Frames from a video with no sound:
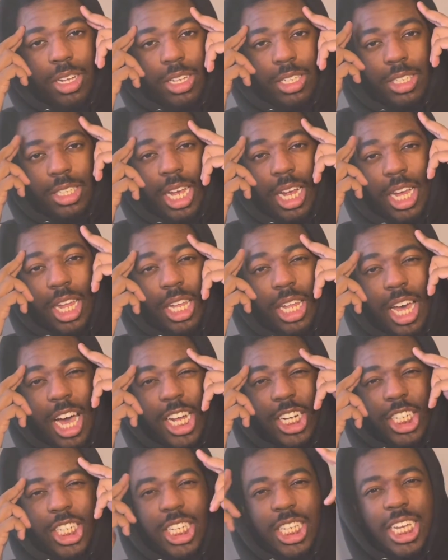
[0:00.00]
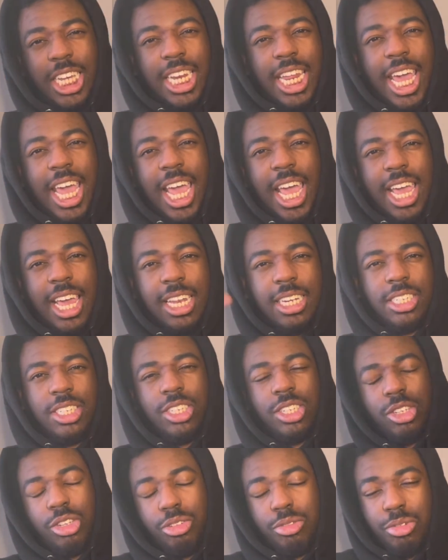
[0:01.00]
psychologically
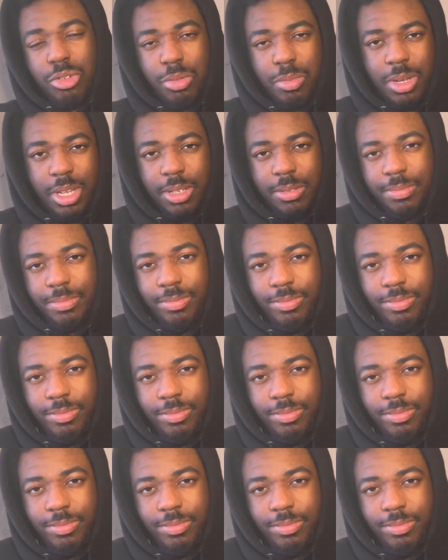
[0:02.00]
enhanced, you feel me?